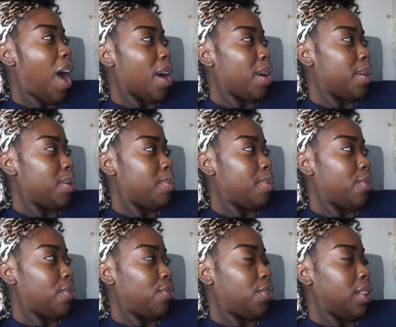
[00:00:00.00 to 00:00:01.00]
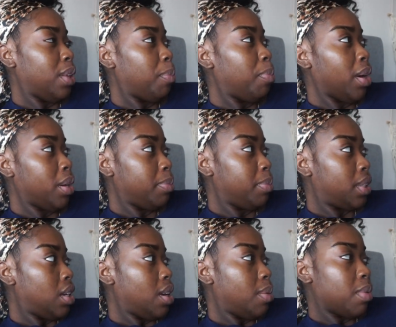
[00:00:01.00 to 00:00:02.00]
I'm feeling
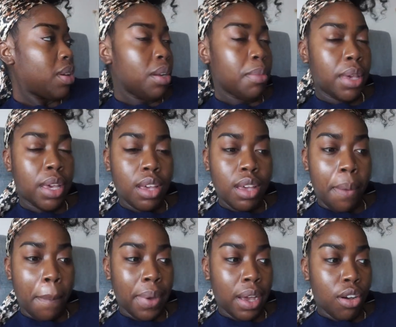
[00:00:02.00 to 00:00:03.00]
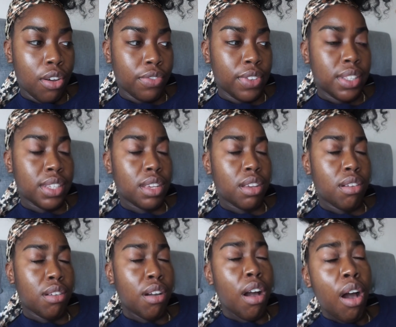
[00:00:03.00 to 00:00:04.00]
pumped. Gonna make my coffee to
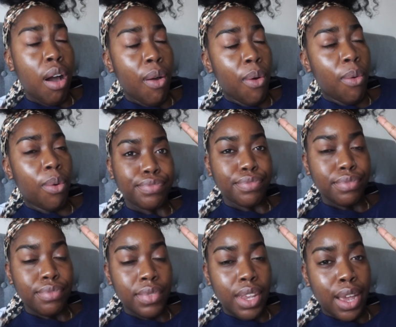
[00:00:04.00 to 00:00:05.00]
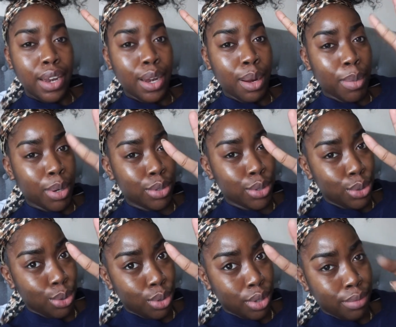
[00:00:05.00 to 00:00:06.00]
go. And then I'm out the
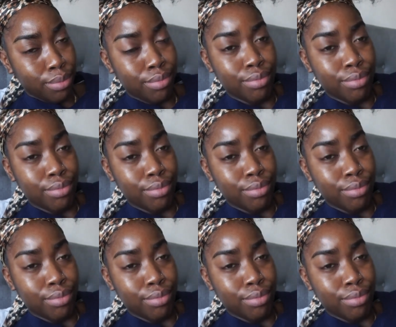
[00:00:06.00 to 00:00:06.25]
door.